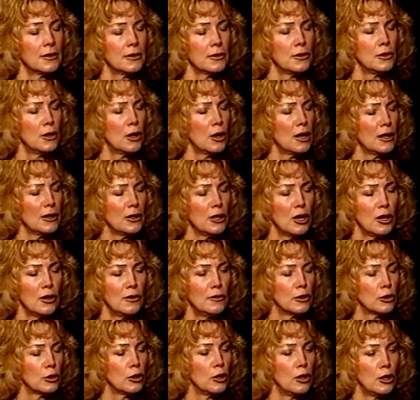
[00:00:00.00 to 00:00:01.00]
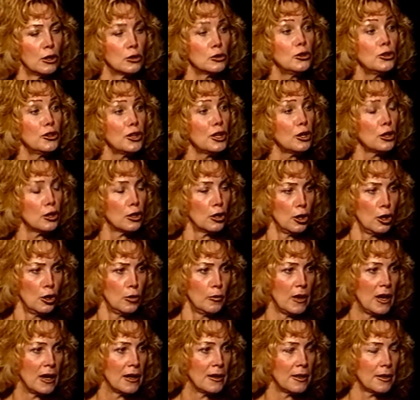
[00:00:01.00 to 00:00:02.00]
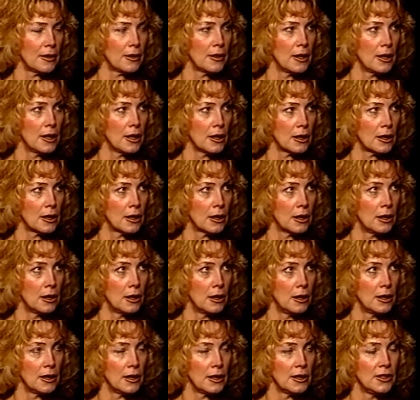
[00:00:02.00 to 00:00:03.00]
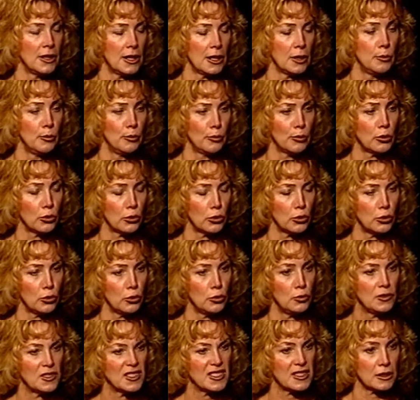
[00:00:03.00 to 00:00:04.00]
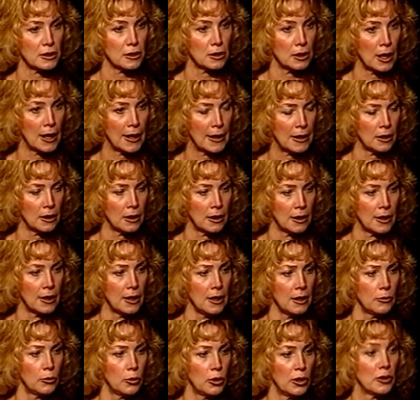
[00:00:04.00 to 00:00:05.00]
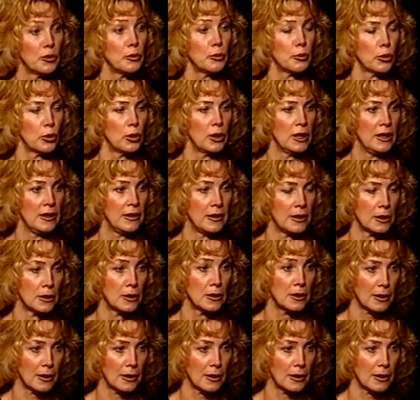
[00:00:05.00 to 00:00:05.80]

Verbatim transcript: Not over long term. I think uh, it improves slightly with breathing